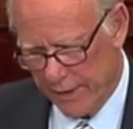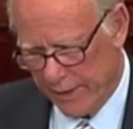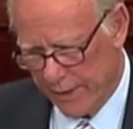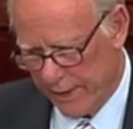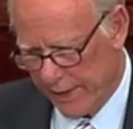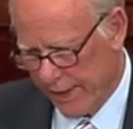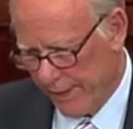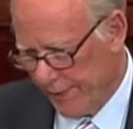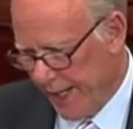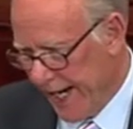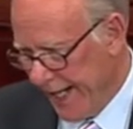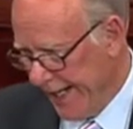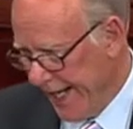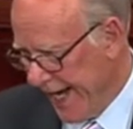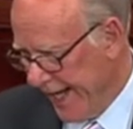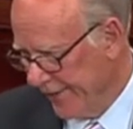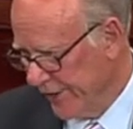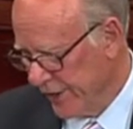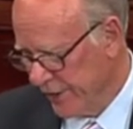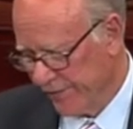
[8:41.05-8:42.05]
I might
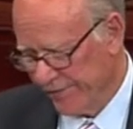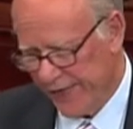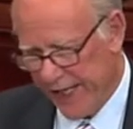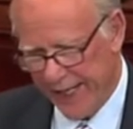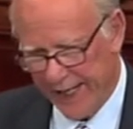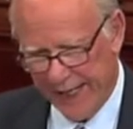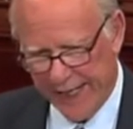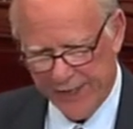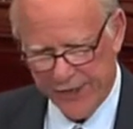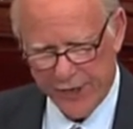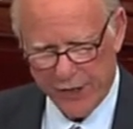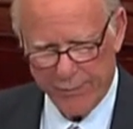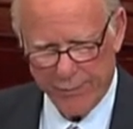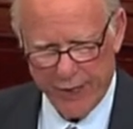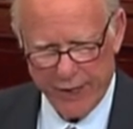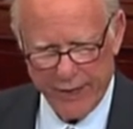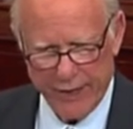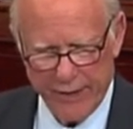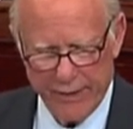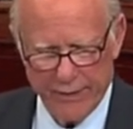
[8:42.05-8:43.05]
add that the Finance
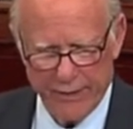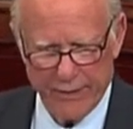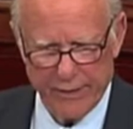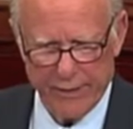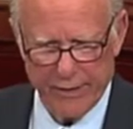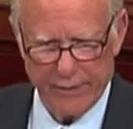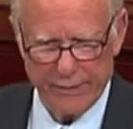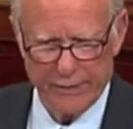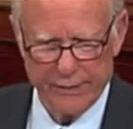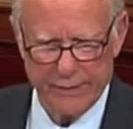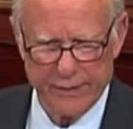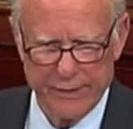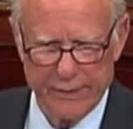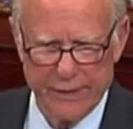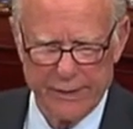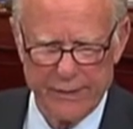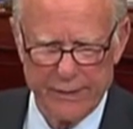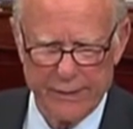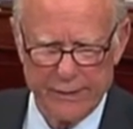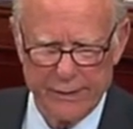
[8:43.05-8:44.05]
Committee,
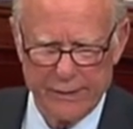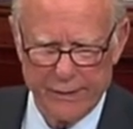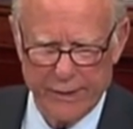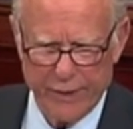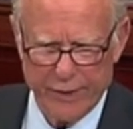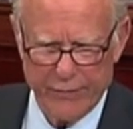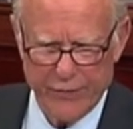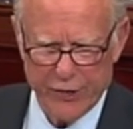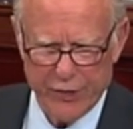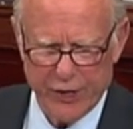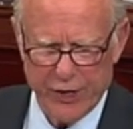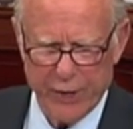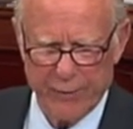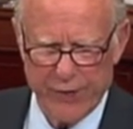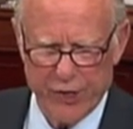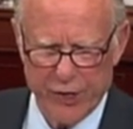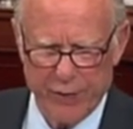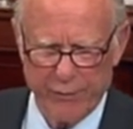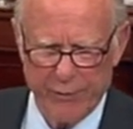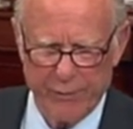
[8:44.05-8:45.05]
under the
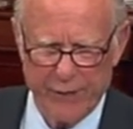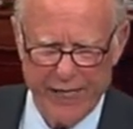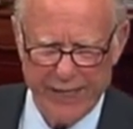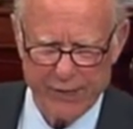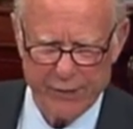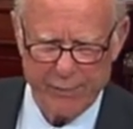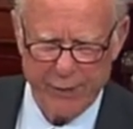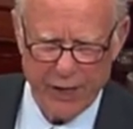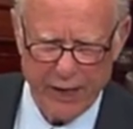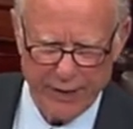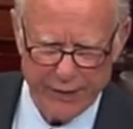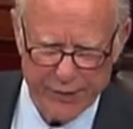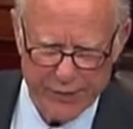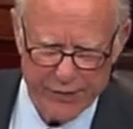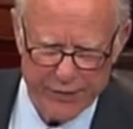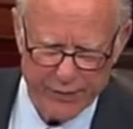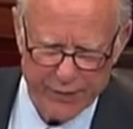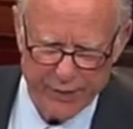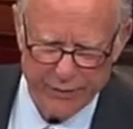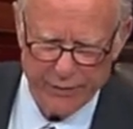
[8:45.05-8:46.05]
chairmanship of Max
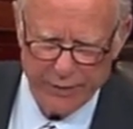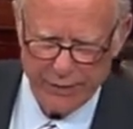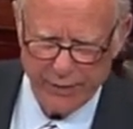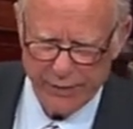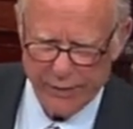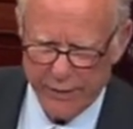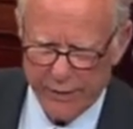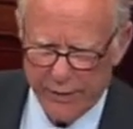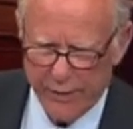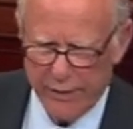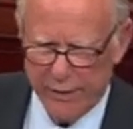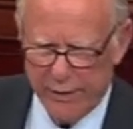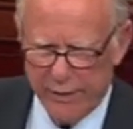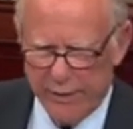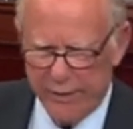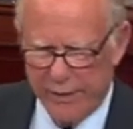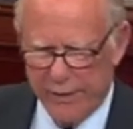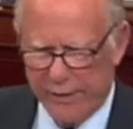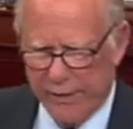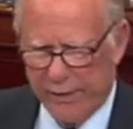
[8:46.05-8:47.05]
Baucus and the
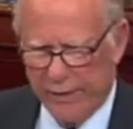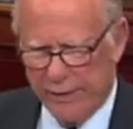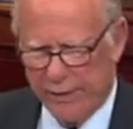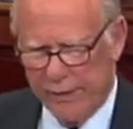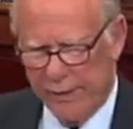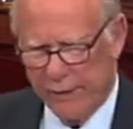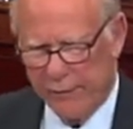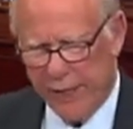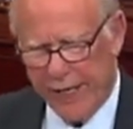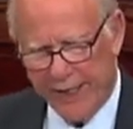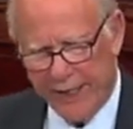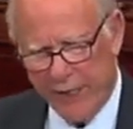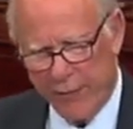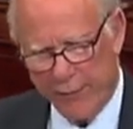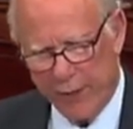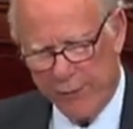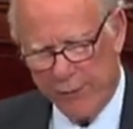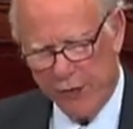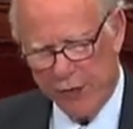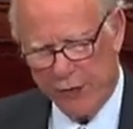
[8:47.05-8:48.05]
ranking
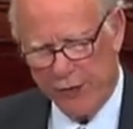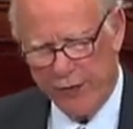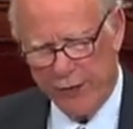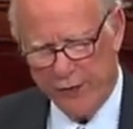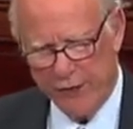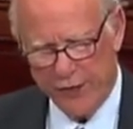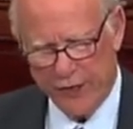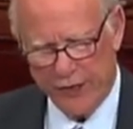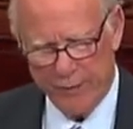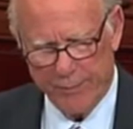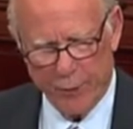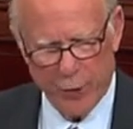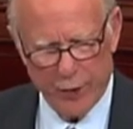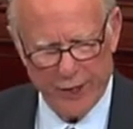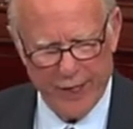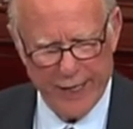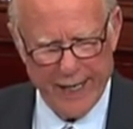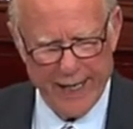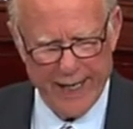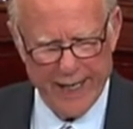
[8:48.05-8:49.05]
member's leadership,
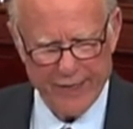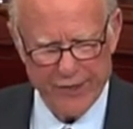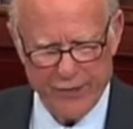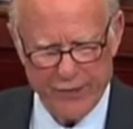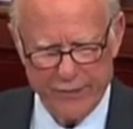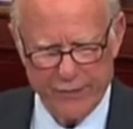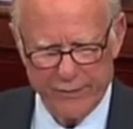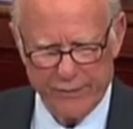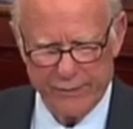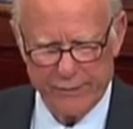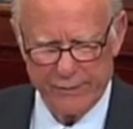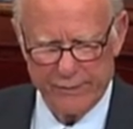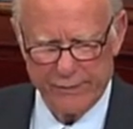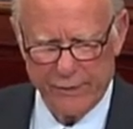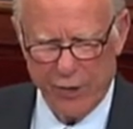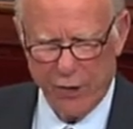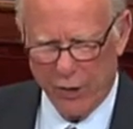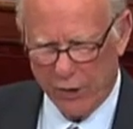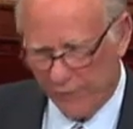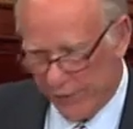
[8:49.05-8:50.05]
Orrin Hatch,
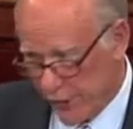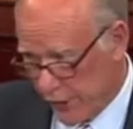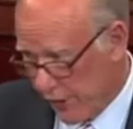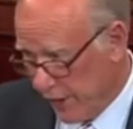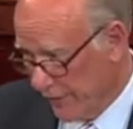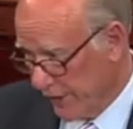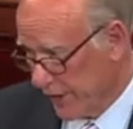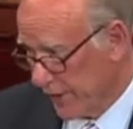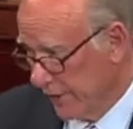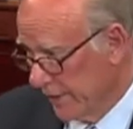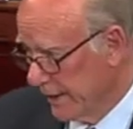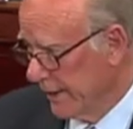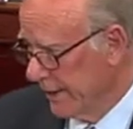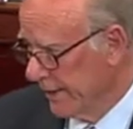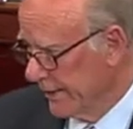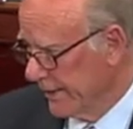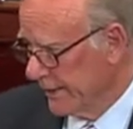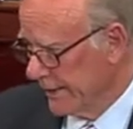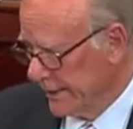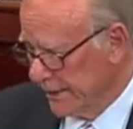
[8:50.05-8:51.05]
all of us on
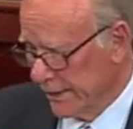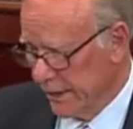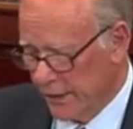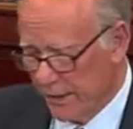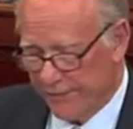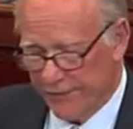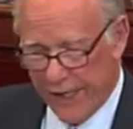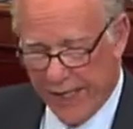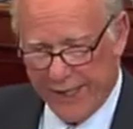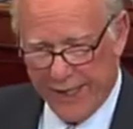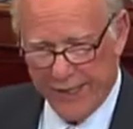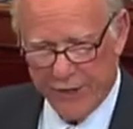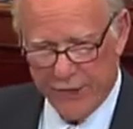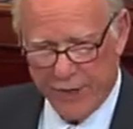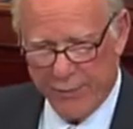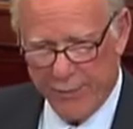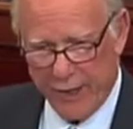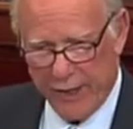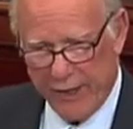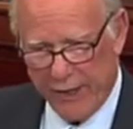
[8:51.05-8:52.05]
the Finance
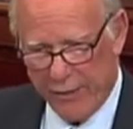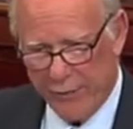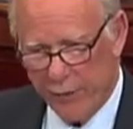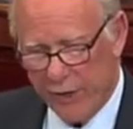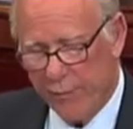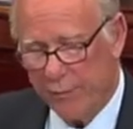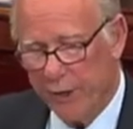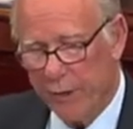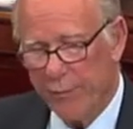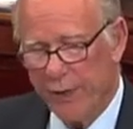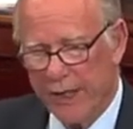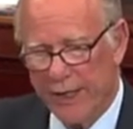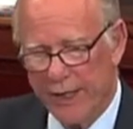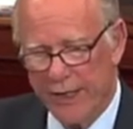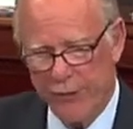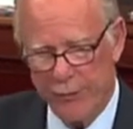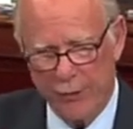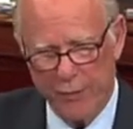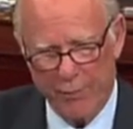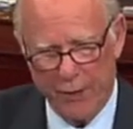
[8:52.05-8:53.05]
Committee, we've been meeting
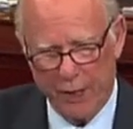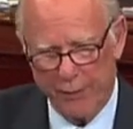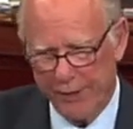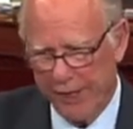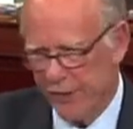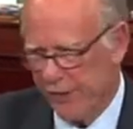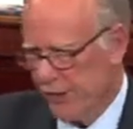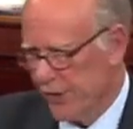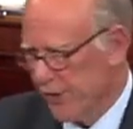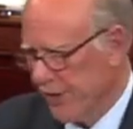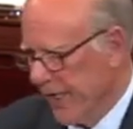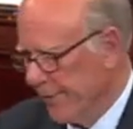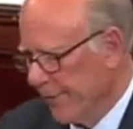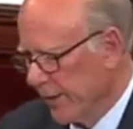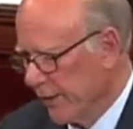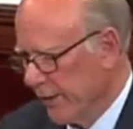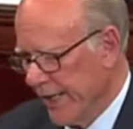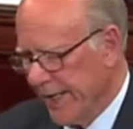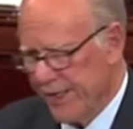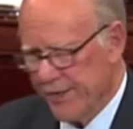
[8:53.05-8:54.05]
as Republicans, as
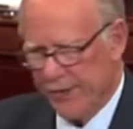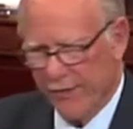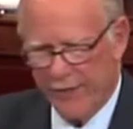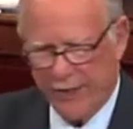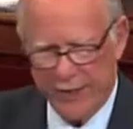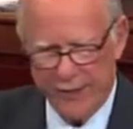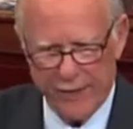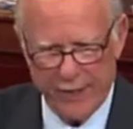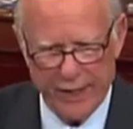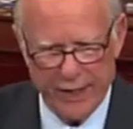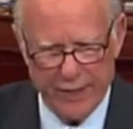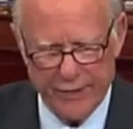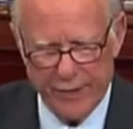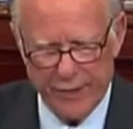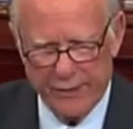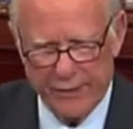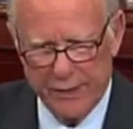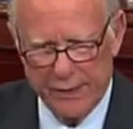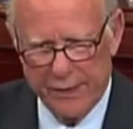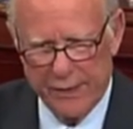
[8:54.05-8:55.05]
Democrats, and then
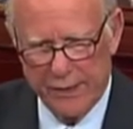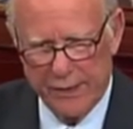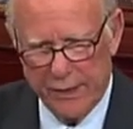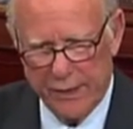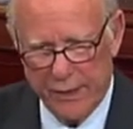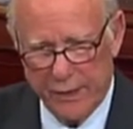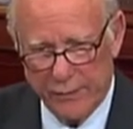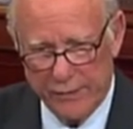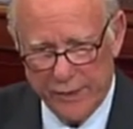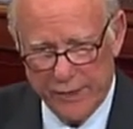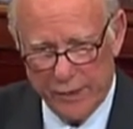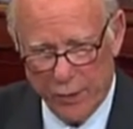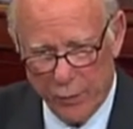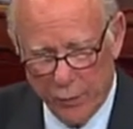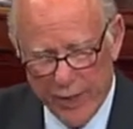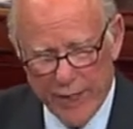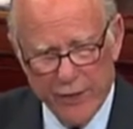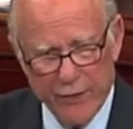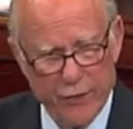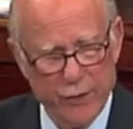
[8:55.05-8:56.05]
together.
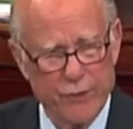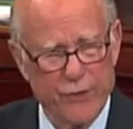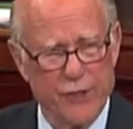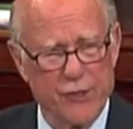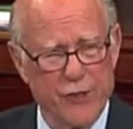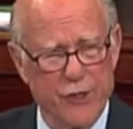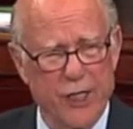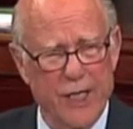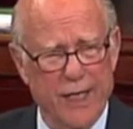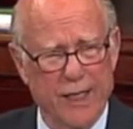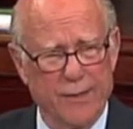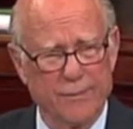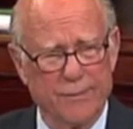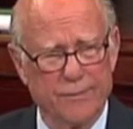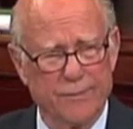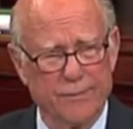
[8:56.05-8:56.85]
We can do this job.